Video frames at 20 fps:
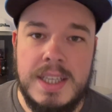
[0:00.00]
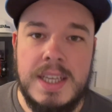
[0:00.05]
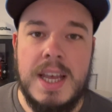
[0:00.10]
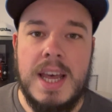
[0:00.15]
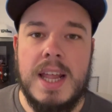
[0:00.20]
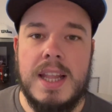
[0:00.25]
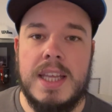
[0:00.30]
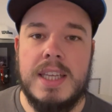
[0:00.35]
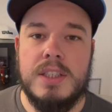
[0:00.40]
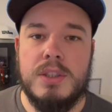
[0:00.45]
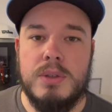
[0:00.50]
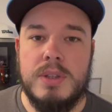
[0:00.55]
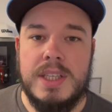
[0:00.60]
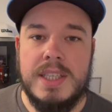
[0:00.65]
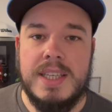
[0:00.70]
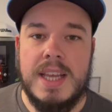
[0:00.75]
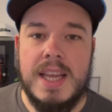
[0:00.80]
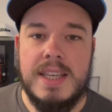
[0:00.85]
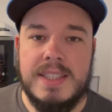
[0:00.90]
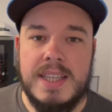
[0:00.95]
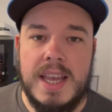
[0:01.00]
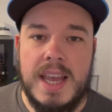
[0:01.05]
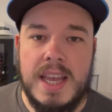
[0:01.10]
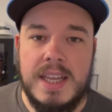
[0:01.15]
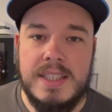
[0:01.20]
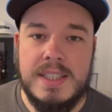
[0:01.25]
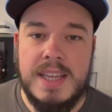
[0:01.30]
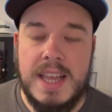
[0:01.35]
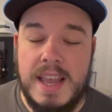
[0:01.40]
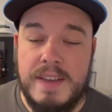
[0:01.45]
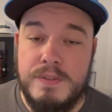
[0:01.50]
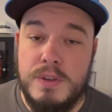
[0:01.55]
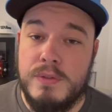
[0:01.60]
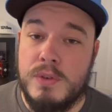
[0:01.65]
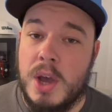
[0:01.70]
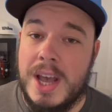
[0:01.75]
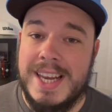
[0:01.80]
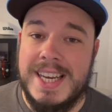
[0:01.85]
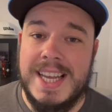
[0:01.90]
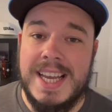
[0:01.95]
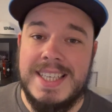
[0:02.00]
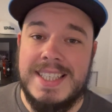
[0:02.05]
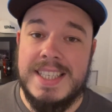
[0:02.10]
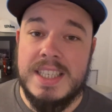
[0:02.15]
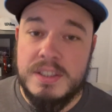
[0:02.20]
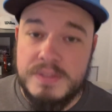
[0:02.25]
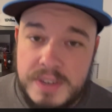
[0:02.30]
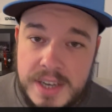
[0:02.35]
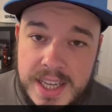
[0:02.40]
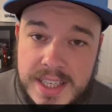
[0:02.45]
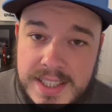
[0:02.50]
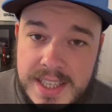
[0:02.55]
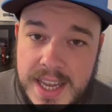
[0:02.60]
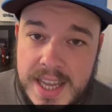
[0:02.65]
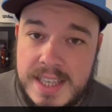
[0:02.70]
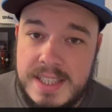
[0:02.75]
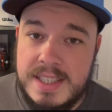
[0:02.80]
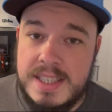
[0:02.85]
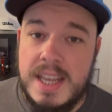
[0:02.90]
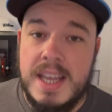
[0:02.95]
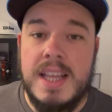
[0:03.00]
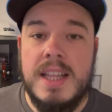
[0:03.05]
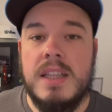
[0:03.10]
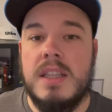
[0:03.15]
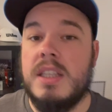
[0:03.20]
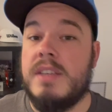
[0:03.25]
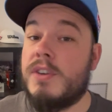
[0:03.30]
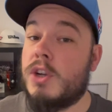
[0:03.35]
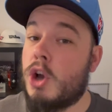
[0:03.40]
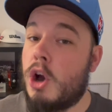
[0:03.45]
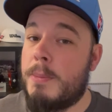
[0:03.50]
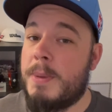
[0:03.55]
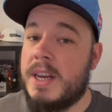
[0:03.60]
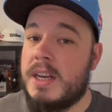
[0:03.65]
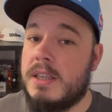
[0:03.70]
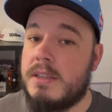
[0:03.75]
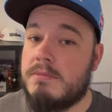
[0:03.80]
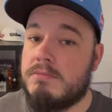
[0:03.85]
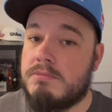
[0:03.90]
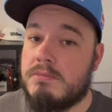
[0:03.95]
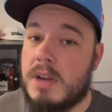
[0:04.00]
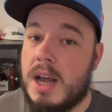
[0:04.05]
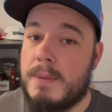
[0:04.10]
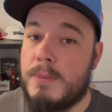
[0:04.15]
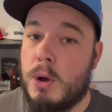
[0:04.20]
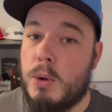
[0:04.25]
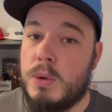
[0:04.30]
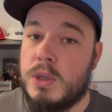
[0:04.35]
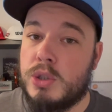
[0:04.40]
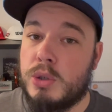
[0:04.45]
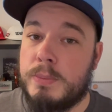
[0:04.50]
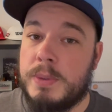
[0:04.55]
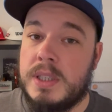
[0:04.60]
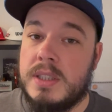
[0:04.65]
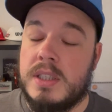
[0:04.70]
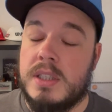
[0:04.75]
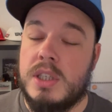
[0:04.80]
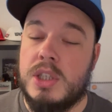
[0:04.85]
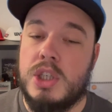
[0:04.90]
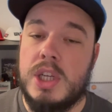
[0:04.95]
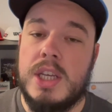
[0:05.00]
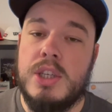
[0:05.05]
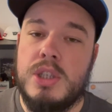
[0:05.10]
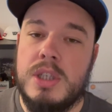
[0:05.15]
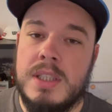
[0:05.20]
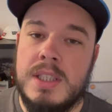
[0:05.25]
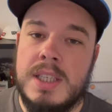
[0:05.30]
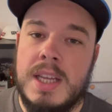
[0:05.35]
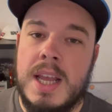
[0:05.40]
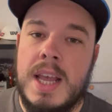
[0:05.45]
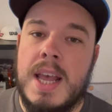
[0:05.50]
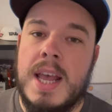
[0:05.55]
I like doing these head-to-heads. If you've got any ideas for head-to-heads, leave a comment. I'm always open to suggestions.